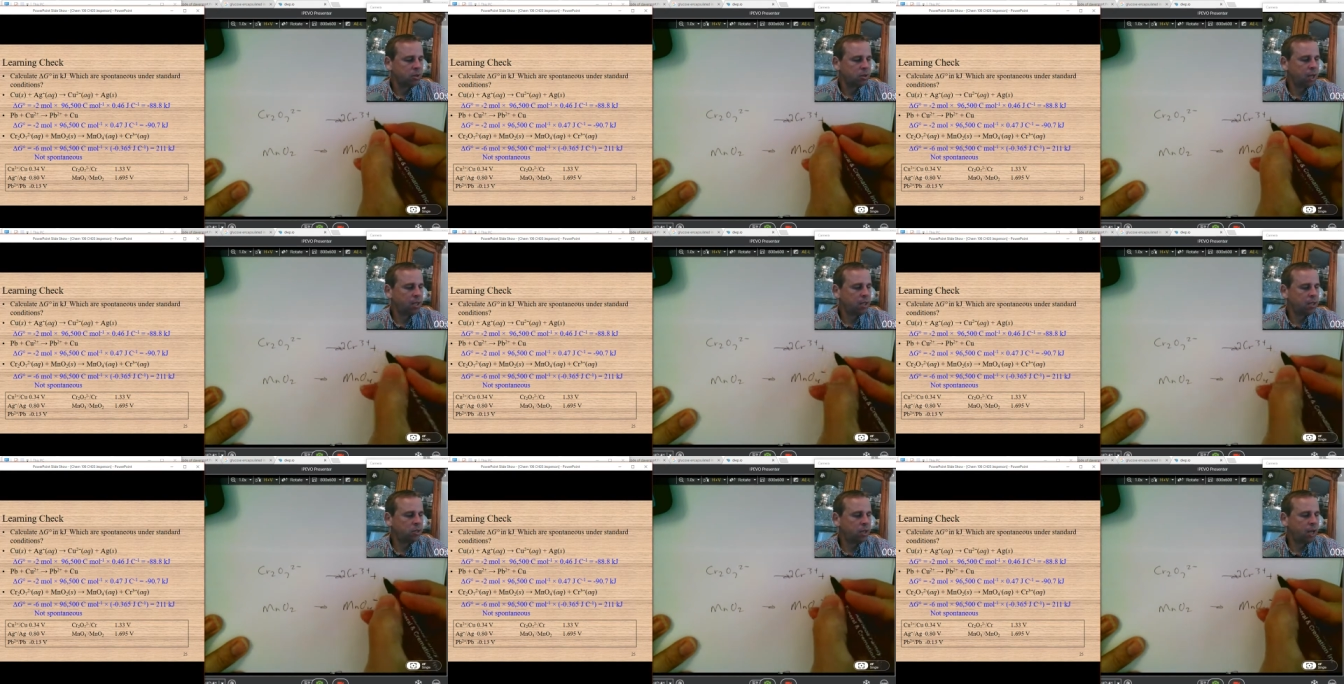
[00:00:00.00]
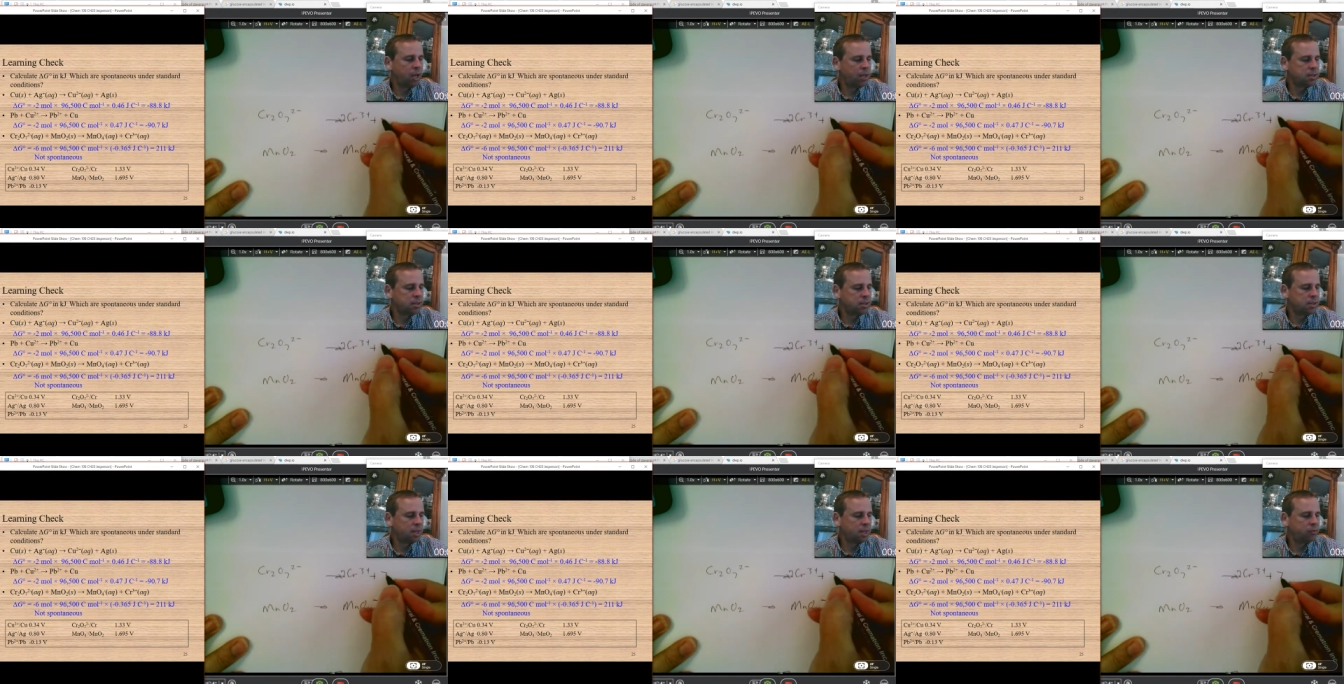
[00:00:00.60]
I need to add
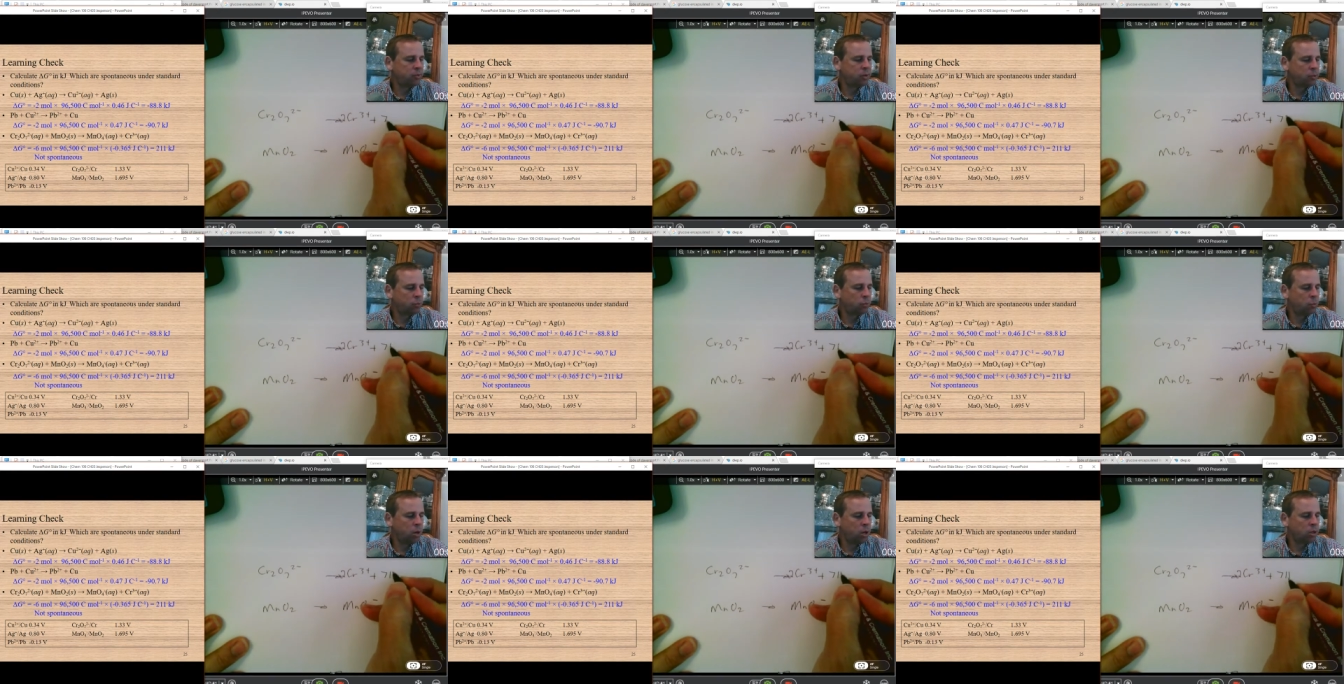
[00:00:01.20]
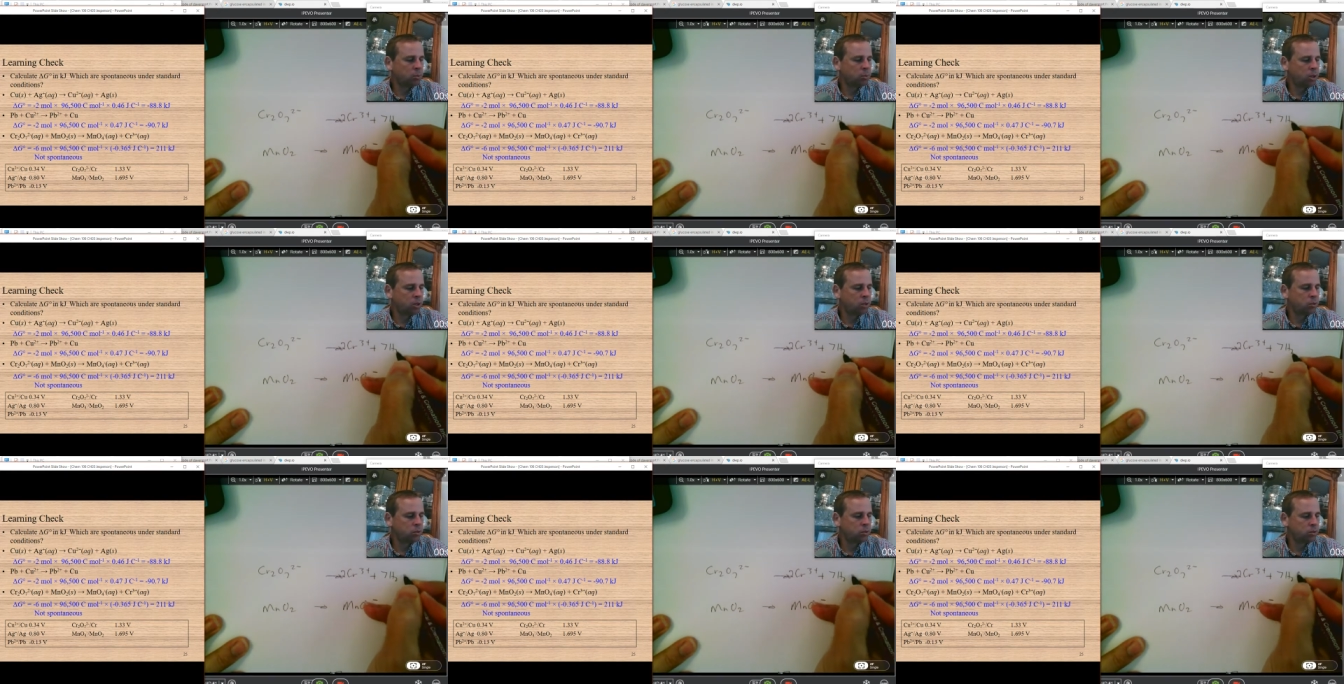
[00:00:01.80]
seven water
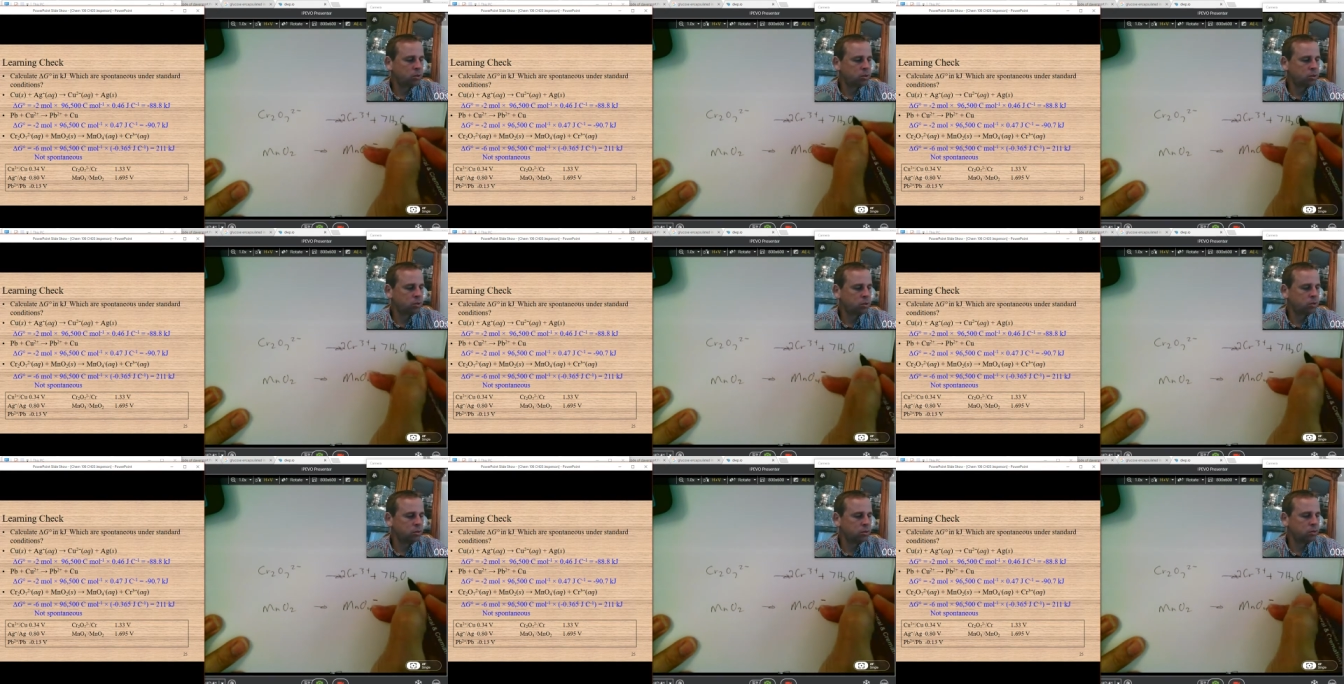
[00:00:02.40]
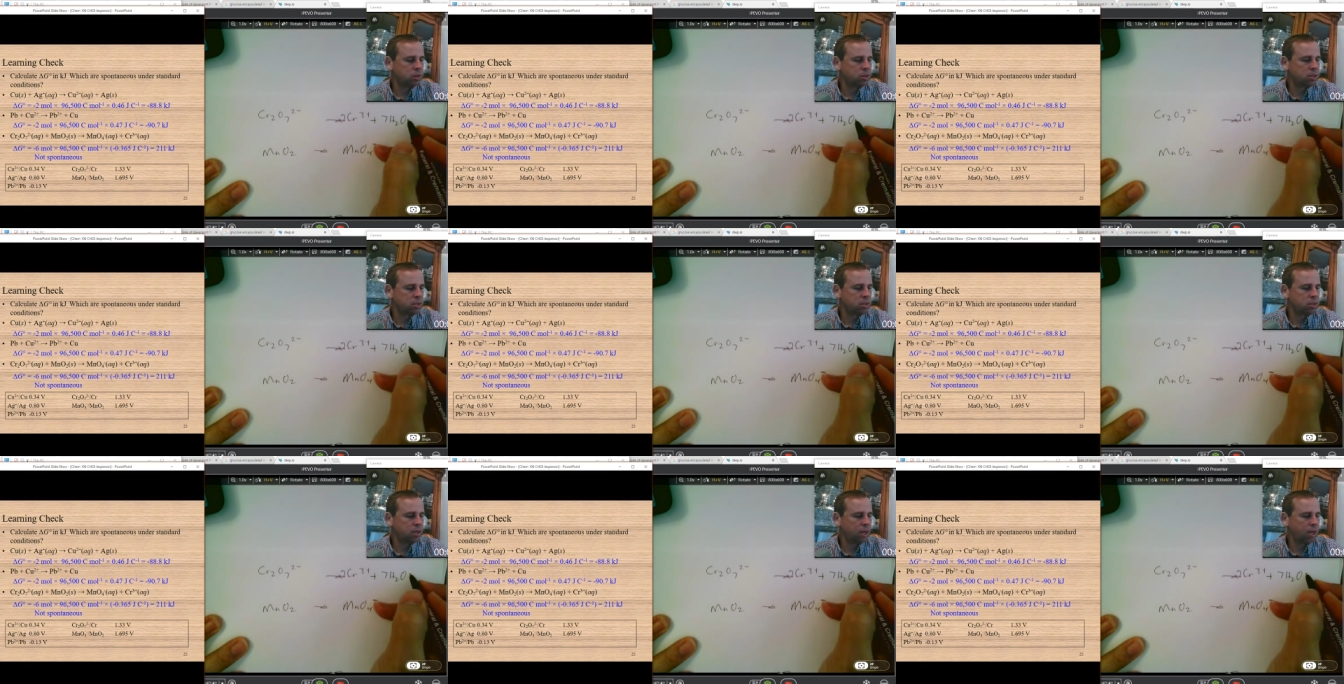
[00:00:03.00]
molecules to this
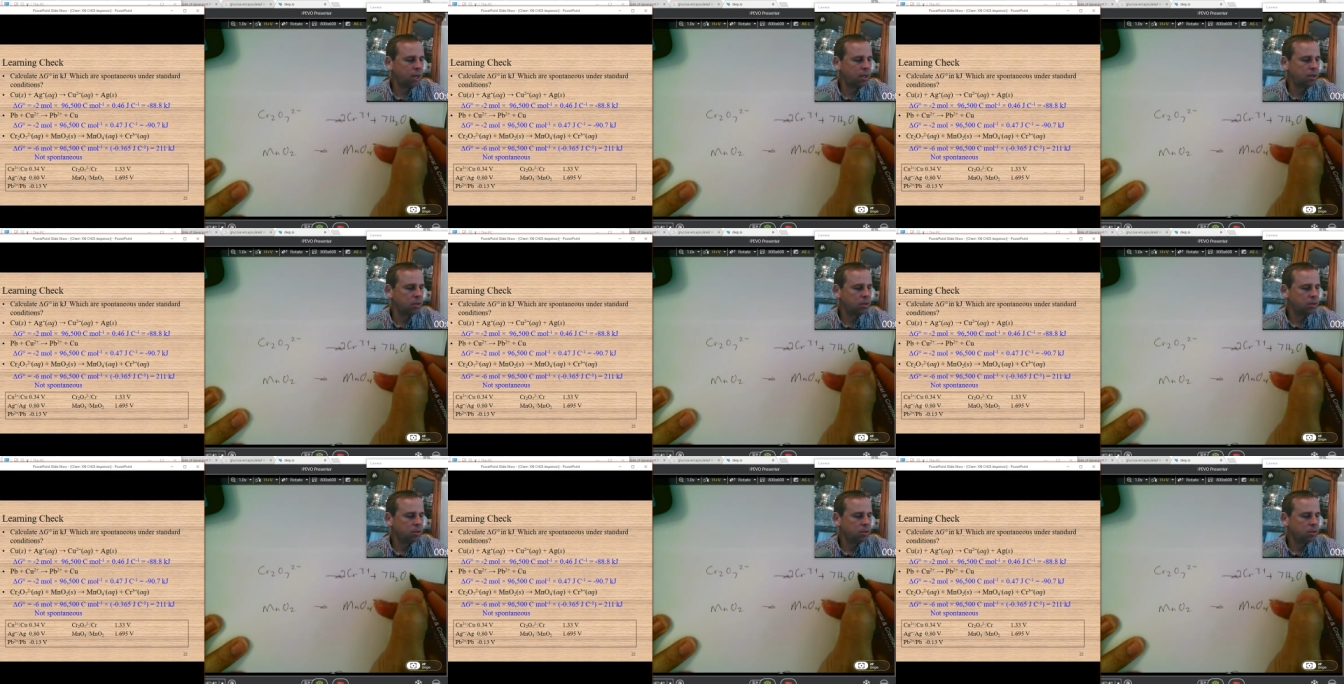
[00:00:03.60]
side